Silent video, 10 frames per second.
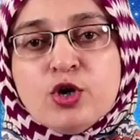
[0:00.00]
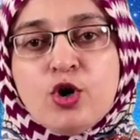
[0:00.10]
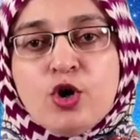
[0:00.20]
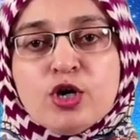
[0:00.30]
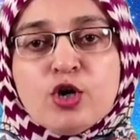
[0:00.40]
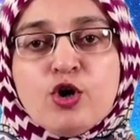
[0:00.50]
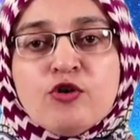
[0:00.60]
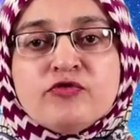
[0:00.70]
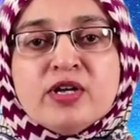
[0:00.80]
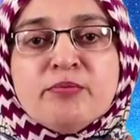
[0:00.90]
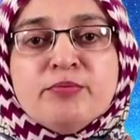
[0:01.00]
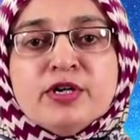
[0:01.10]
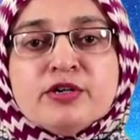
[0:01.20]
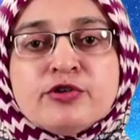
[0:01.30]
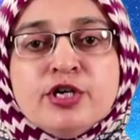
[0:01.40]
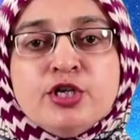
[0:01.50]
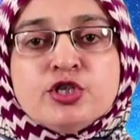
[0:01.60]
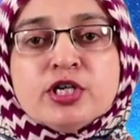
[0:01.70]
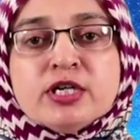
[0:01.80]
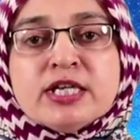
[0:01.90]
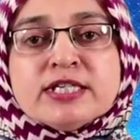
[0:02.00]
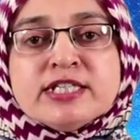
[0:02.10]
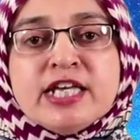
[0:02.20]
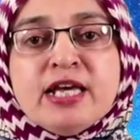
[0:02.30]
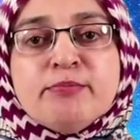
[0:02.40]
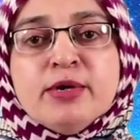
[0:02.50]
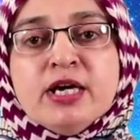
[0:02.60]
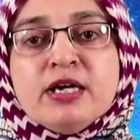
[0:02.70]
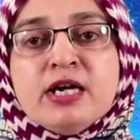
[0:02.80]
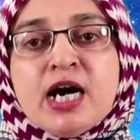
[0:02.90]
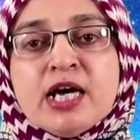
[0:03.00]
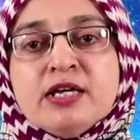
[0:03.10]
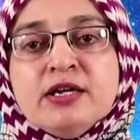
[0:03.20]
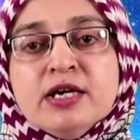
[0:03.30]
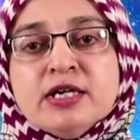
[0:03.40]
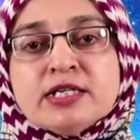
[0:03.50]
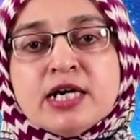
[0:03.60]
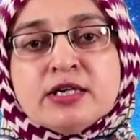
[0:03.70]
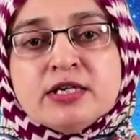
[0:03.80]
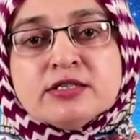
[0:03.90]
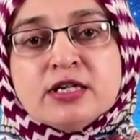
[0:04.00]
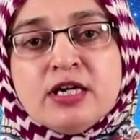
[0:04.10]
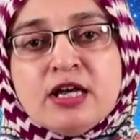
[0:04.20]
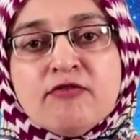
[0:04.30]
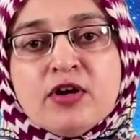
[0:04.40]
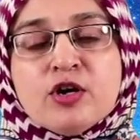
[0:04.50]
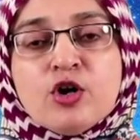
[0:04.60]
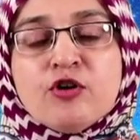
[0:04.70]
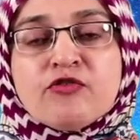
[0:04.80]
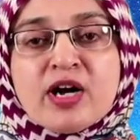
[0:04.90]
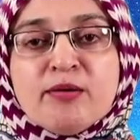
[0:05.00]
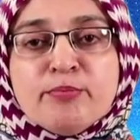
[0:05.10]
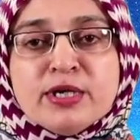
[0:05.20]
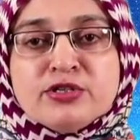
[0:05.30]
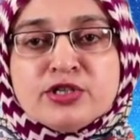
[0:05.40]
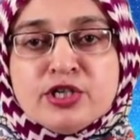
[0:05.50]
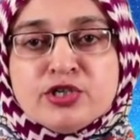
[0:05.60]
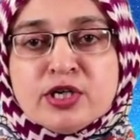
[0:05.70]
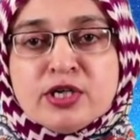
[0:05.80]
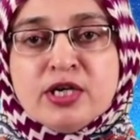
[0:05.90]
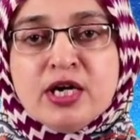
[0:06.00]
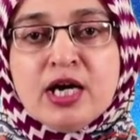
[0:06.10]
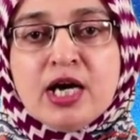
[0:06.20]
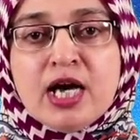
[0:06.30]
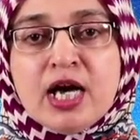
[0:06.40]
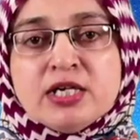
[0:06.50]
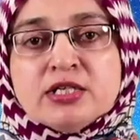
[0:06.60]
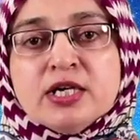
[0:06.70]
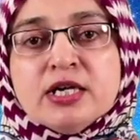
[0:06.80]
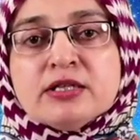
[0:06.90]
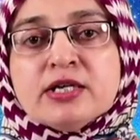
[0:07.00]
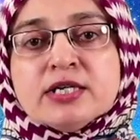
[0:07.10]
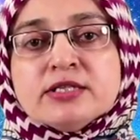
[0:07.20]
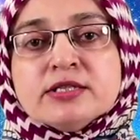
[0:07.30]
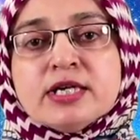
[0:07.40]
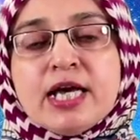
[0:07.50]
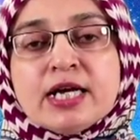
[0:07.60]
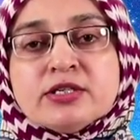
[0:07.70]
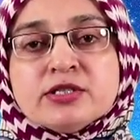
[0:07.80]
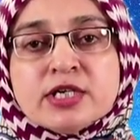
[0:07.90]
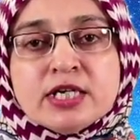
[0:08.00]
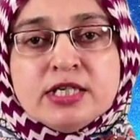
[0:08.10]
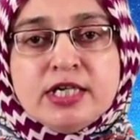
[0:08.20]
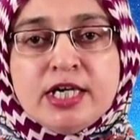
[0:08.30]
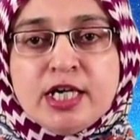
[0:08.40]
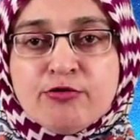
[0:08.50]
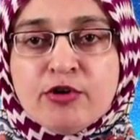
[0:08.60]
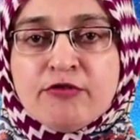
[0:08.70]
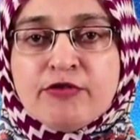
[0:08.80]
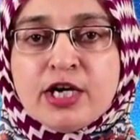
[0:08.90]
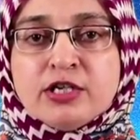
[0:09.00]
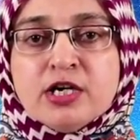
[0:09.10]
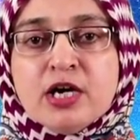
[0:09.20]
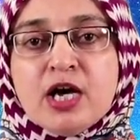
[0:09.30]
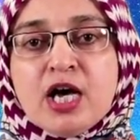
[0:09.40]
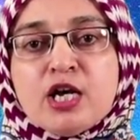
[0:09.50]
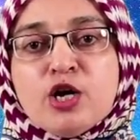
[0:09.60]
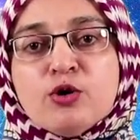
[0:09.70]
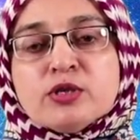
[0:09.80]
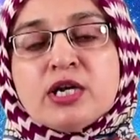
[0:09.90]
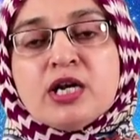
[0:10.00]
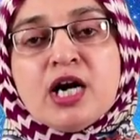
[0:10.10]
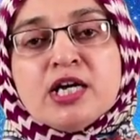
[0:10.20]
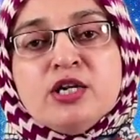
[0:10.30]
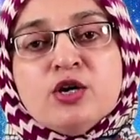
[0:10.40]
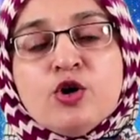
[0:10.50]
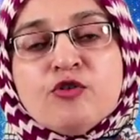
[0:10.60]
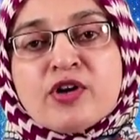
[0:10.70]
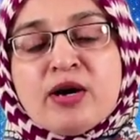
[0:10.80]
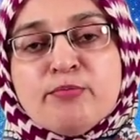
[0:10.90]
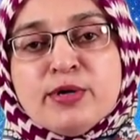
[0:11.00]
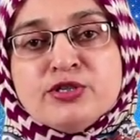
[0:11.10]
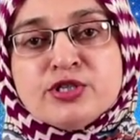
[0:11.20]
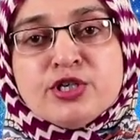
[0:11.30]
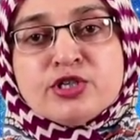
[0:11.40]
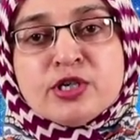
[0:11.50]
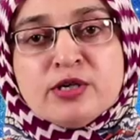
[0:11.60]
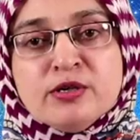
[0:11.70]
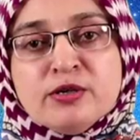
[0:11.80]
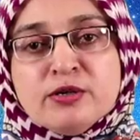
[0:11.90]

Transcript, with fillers: all of them reach the same line that is level of compensation and thus exert equal weight along the line of compensation.